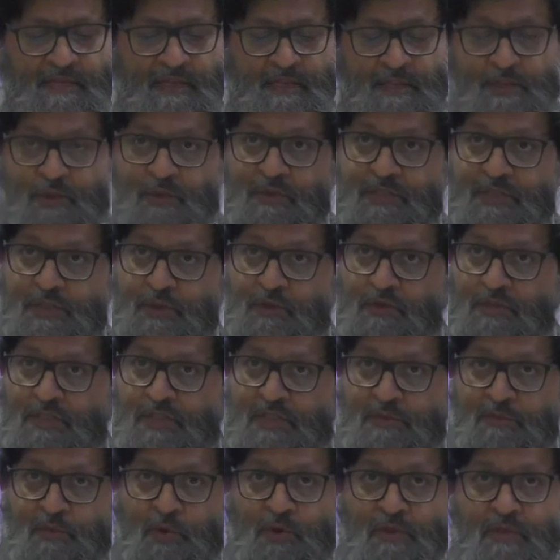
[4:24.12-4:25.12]
So it's not a
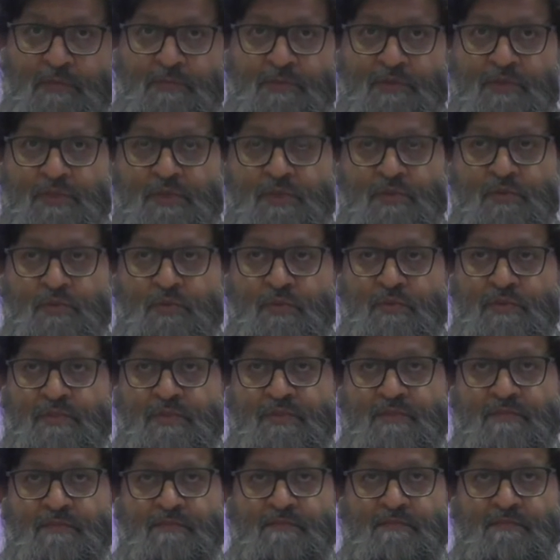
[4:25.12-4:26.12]
small number of
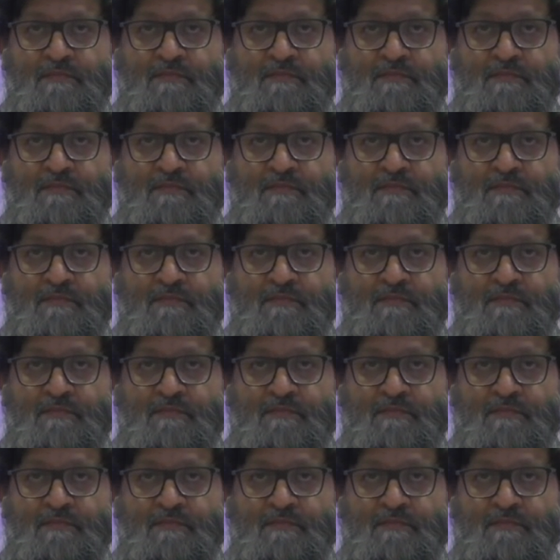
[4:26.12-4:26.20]
schools.